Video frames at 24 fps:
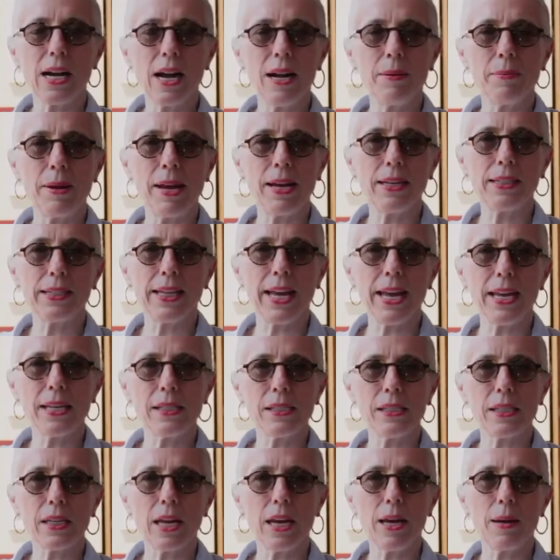I'm a
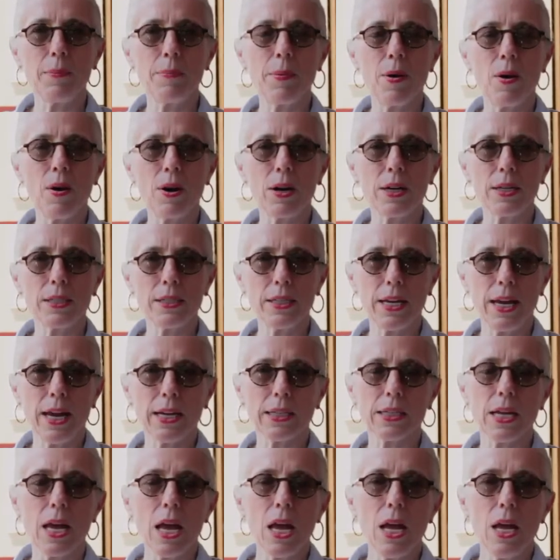landscape
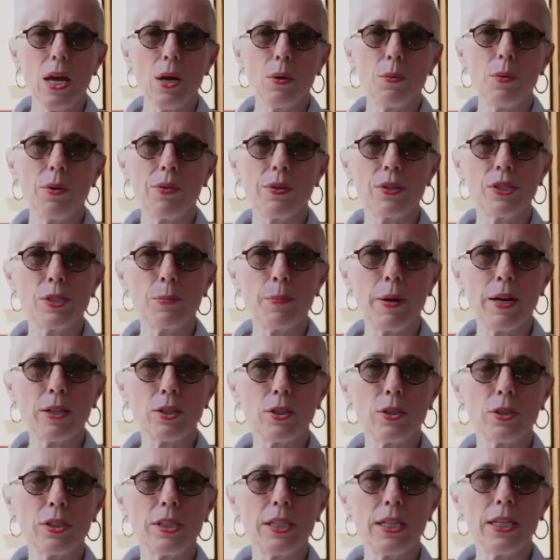architect with a
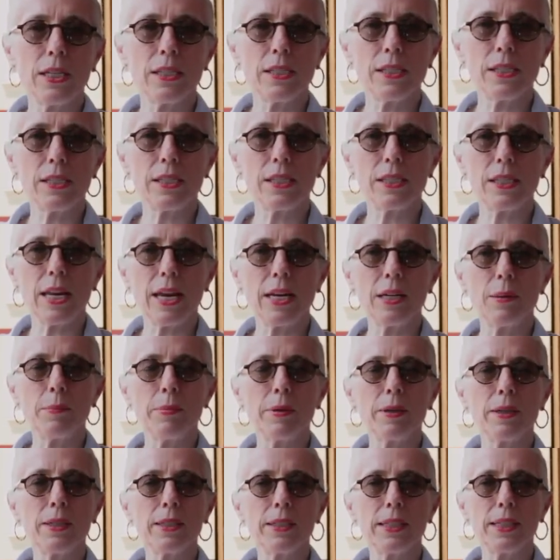specialty in
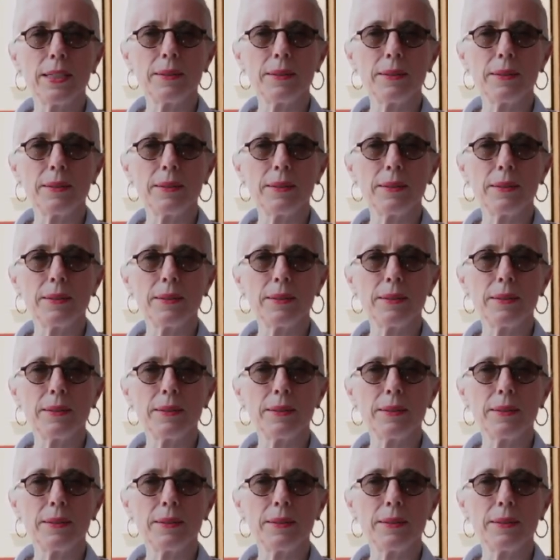sustainability.